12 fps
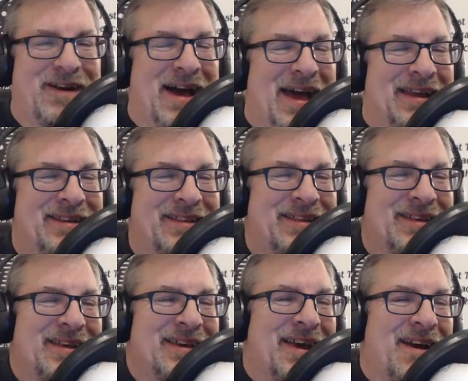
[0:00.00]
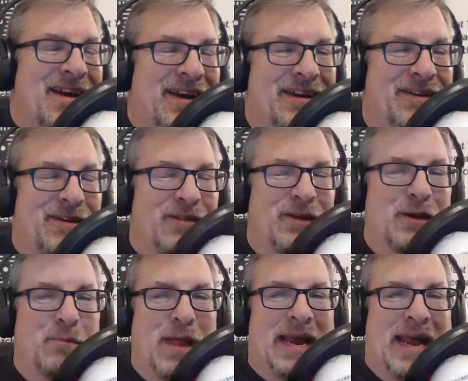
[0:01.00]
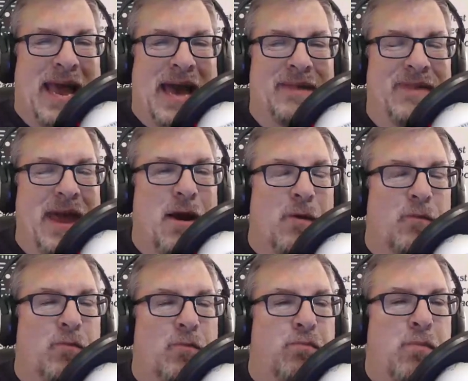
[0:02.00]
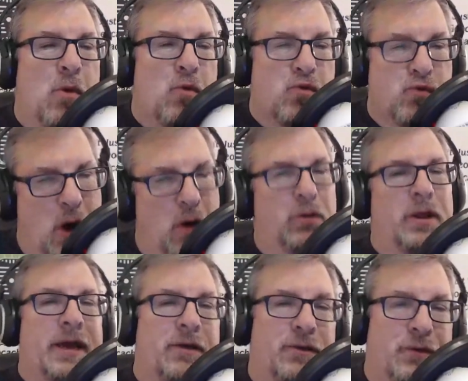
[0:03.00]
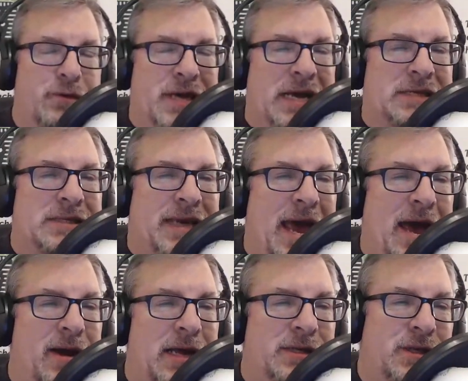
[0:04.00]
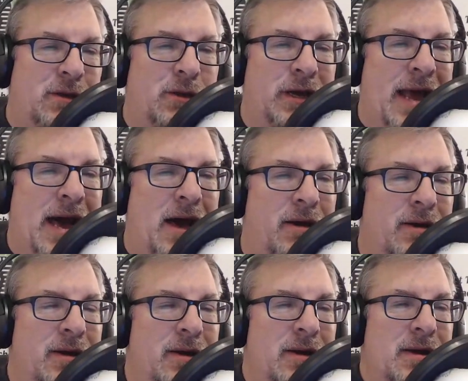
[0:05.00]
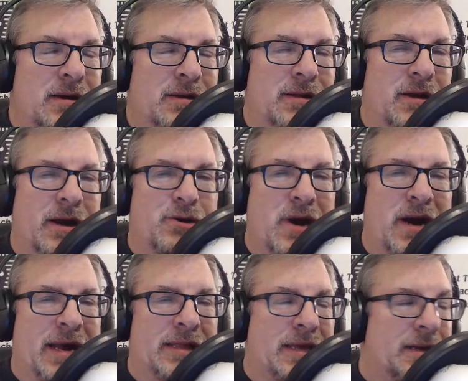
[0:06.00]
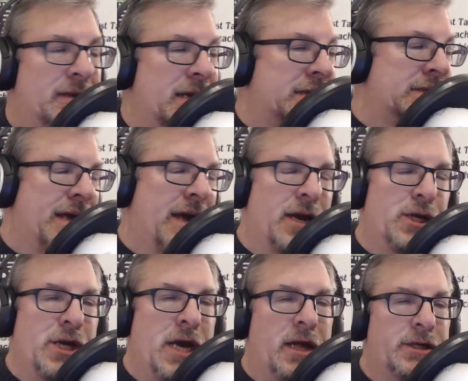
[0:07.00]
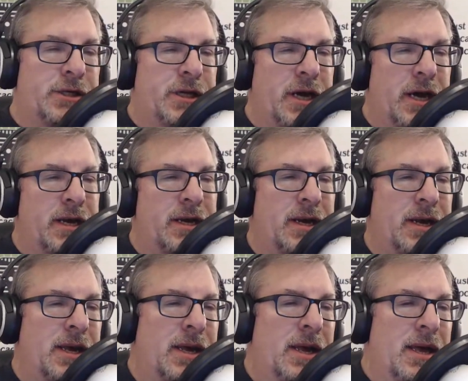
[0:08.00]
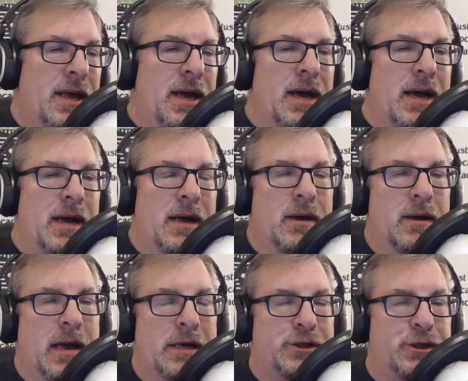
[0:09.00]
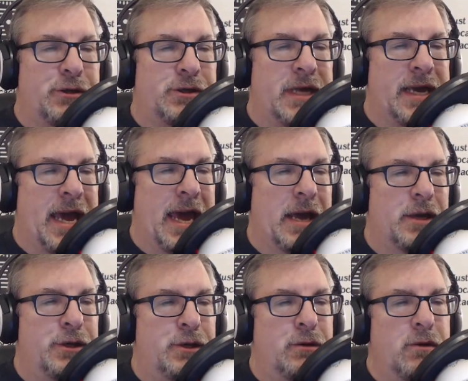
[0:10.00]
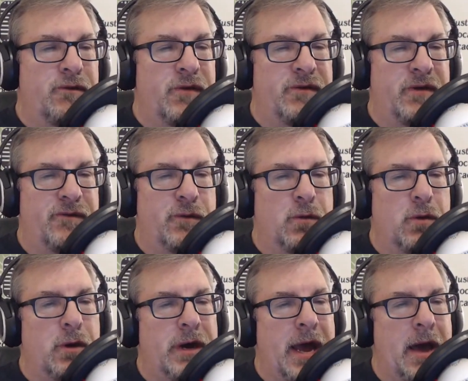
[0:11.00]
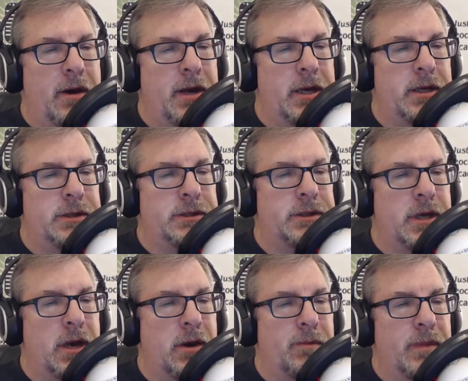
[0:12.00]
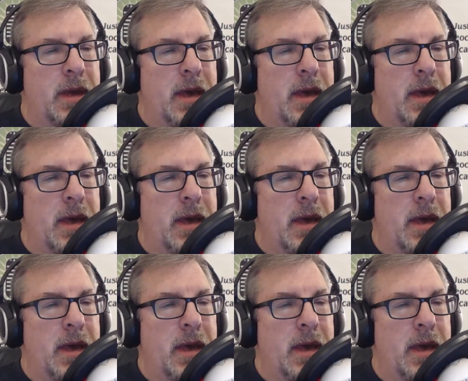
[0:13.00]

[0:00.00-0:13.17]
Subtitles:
right. Carrot Killer and Little Black Cat, and they are rolling through Texas County. So look out. They're going to try to get the Texas County Challenge done as soon as they can, 254 counties. So